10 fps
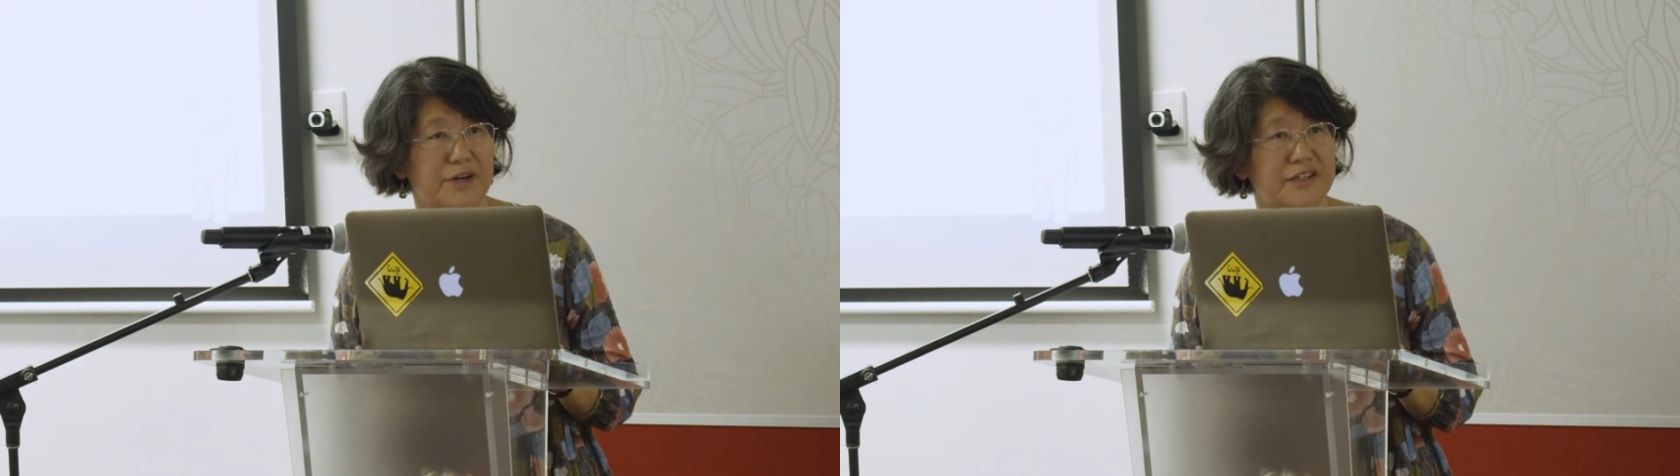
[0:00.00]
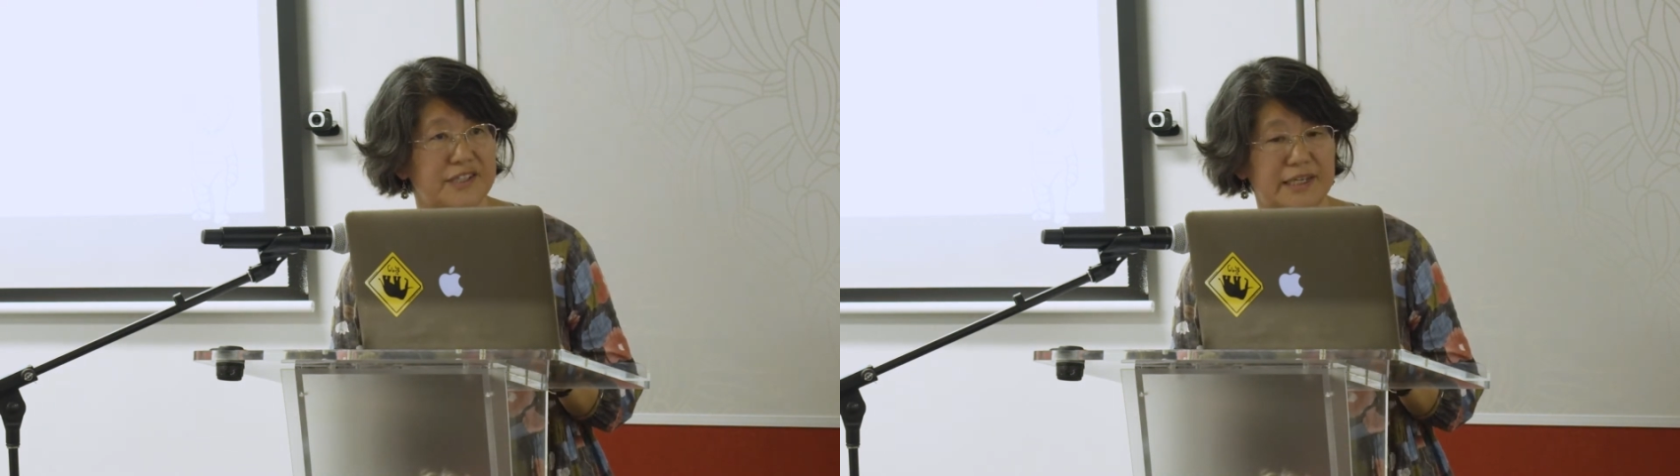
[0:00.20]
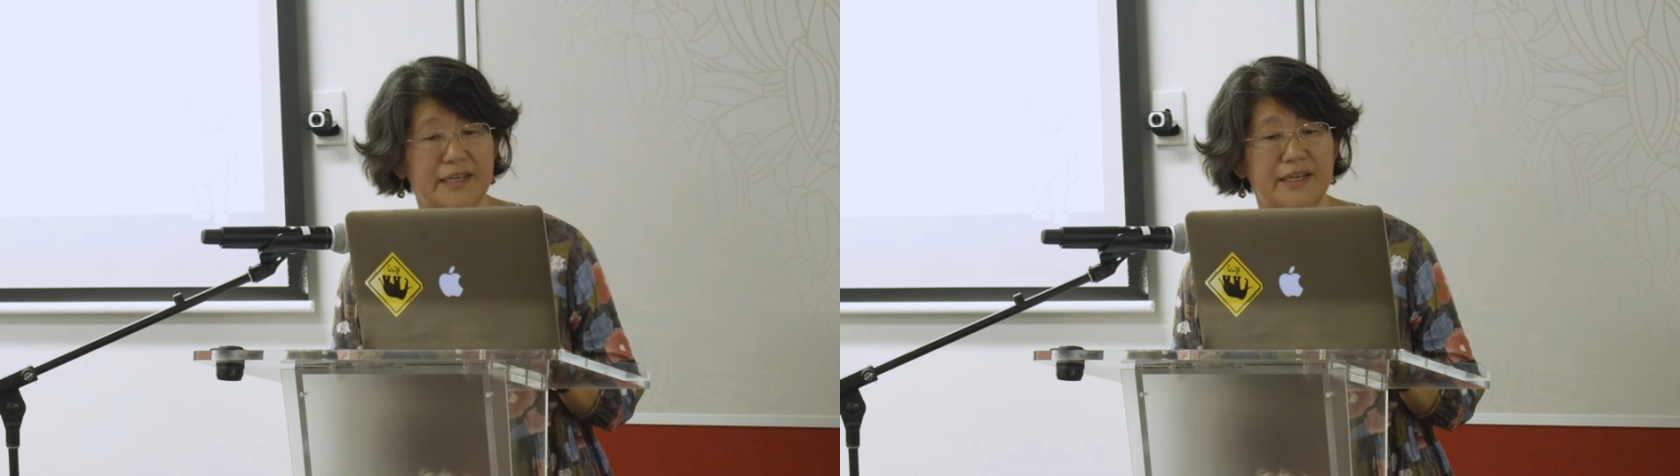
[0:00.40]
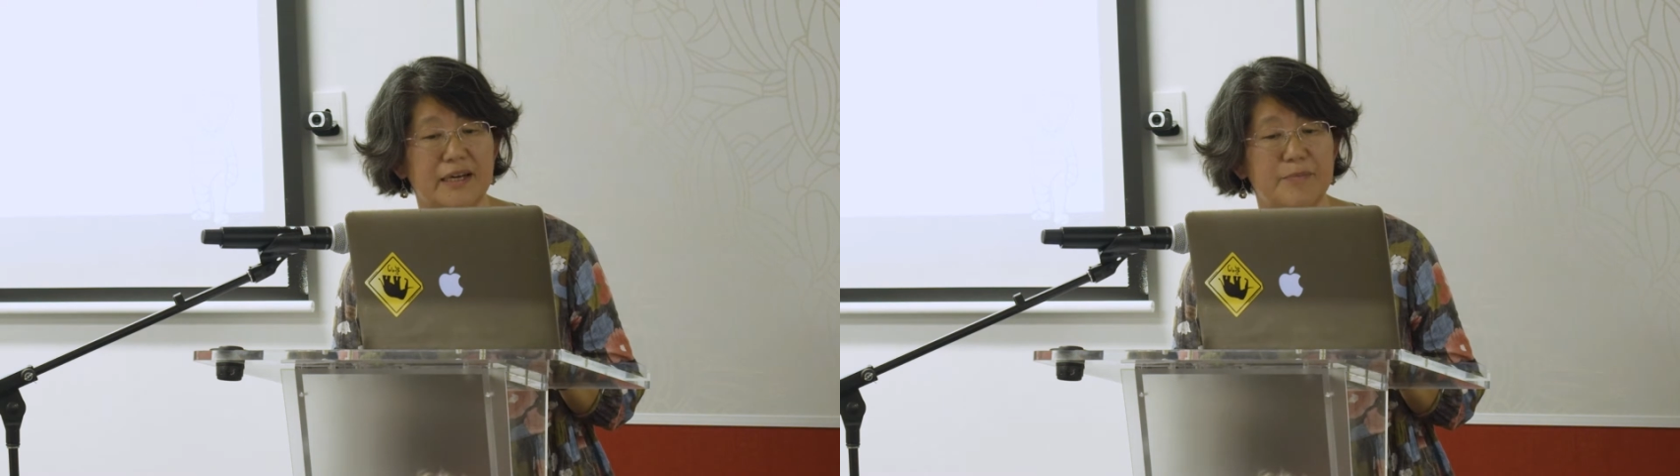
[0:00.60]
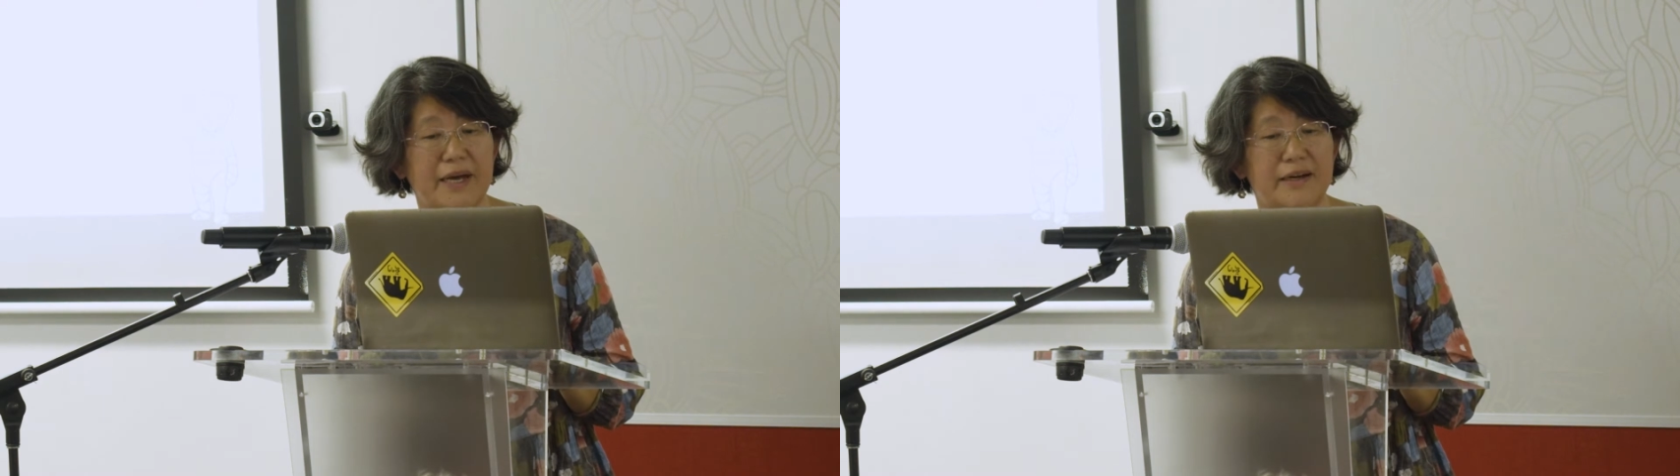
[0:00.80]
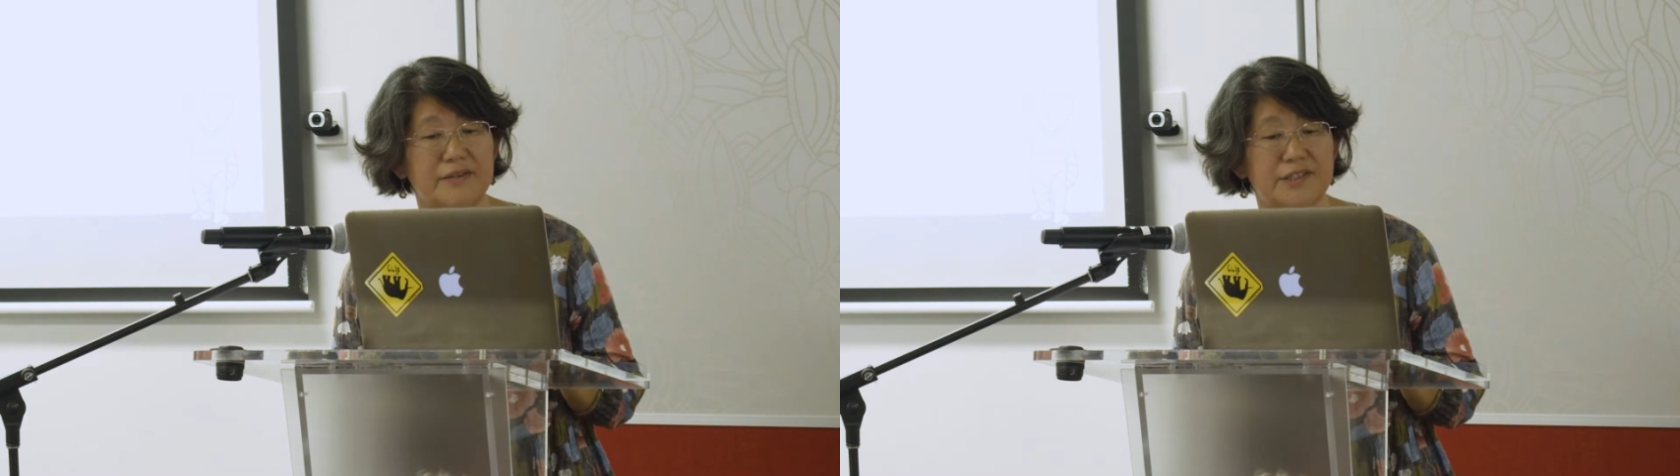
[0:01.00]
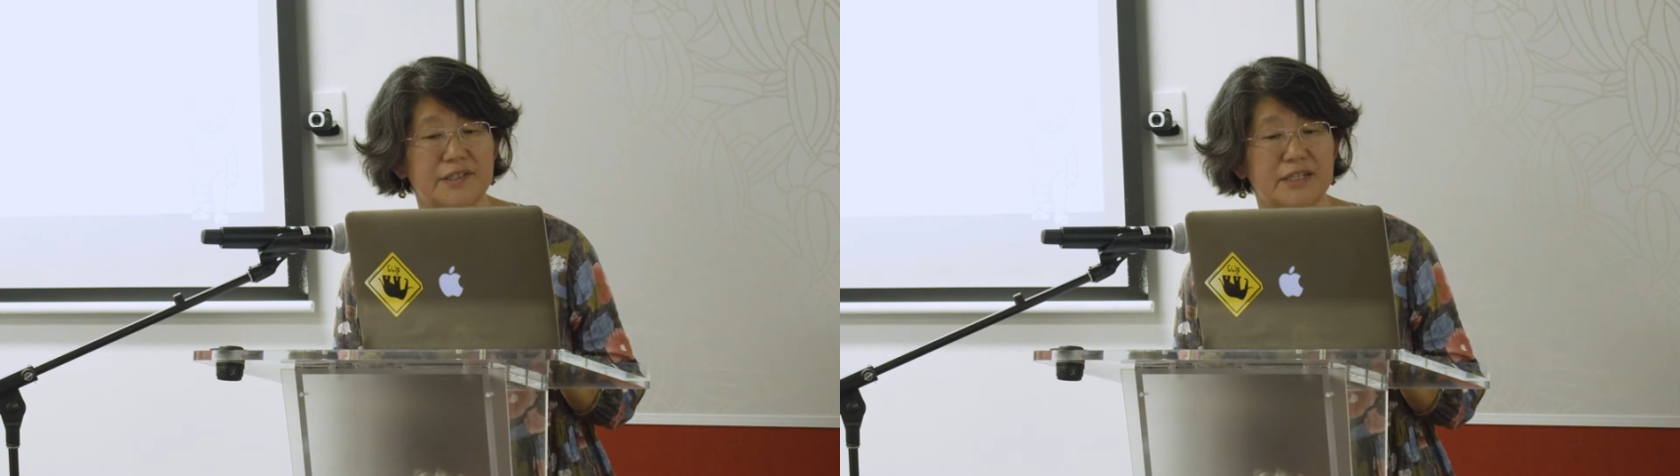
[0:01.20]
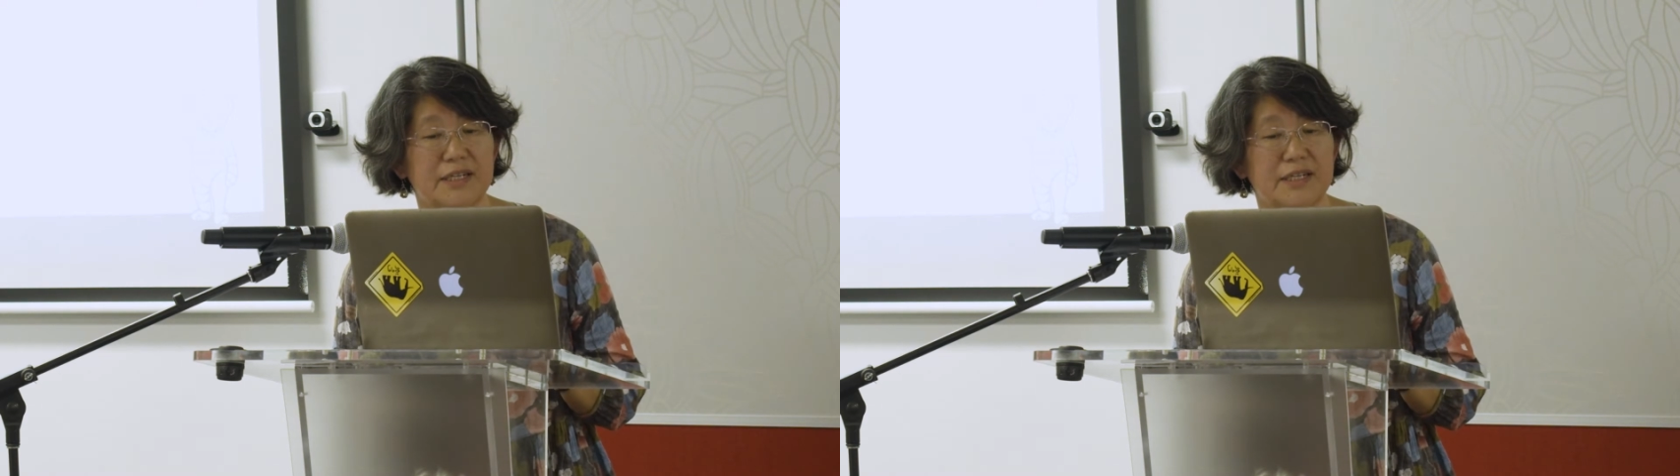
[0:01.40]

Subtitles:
OT about